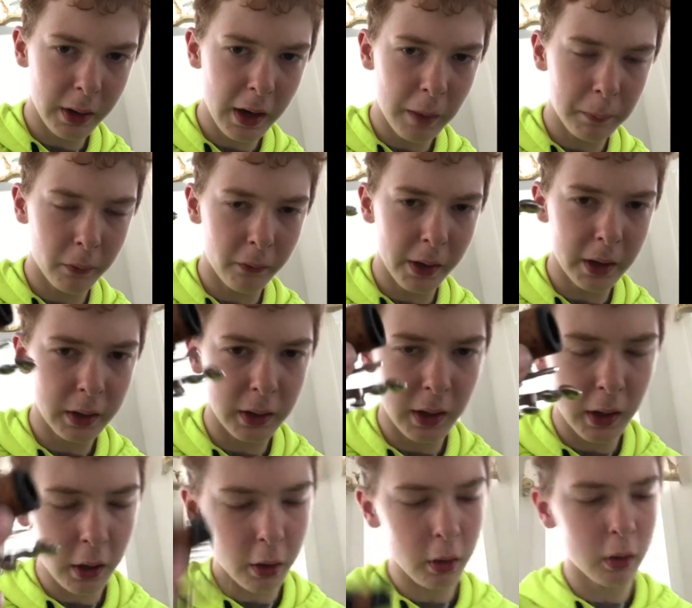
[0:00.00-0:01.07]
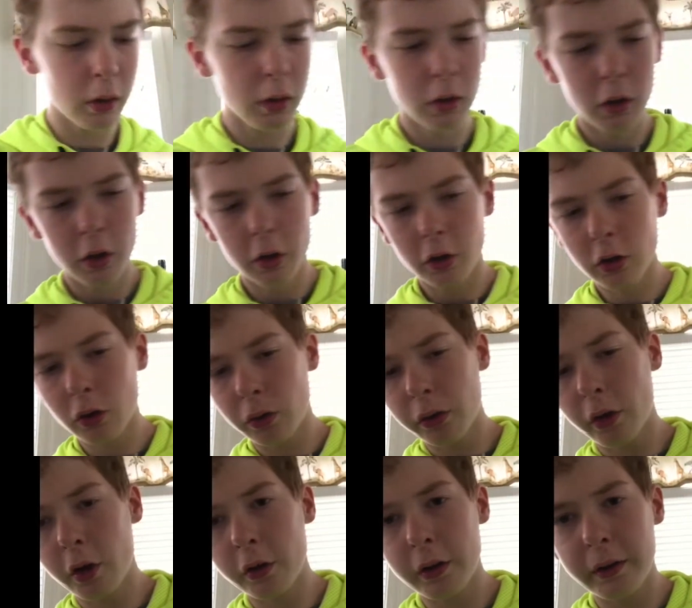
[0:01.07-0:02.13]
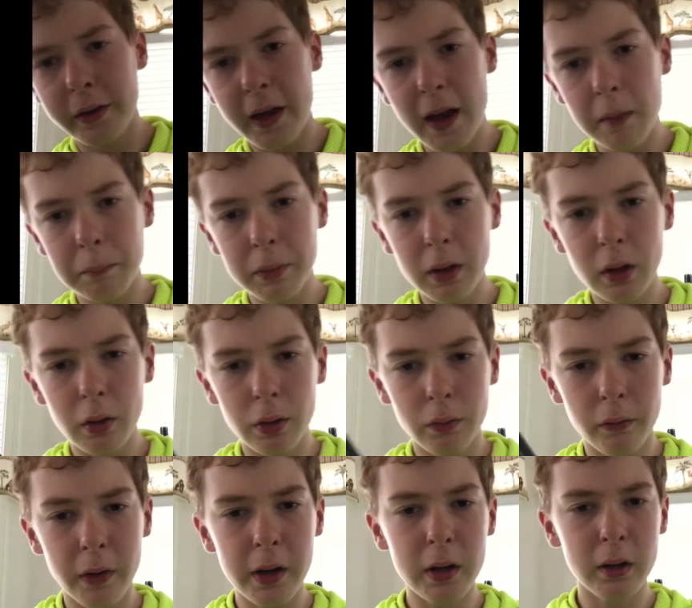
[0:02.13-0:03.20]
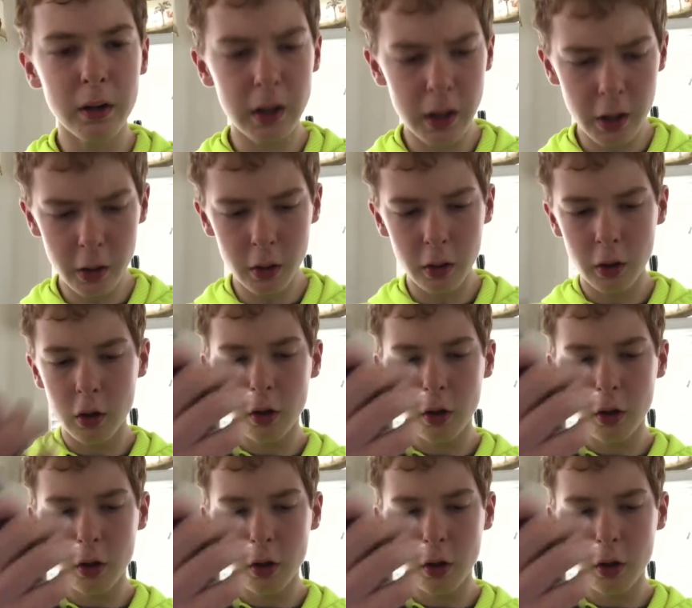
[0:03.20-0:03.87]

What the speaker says: now, but right there goes on to that piece right there,